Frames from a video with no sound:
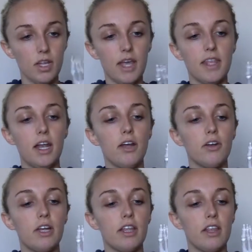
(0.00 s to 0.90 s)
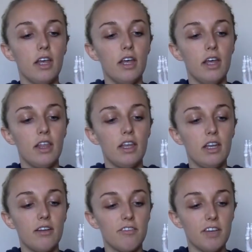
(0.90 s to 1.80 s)
And then underneath the
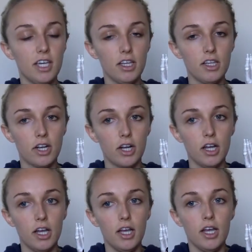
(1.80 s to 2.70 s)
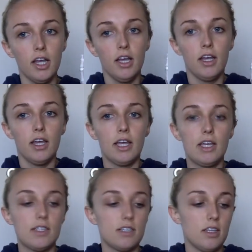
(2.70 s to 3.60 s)
navicular
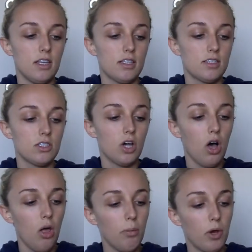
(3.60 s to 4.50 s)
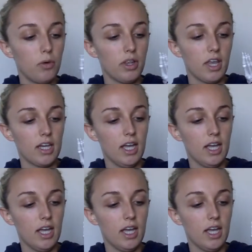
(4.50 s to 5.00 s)
is this tall bone that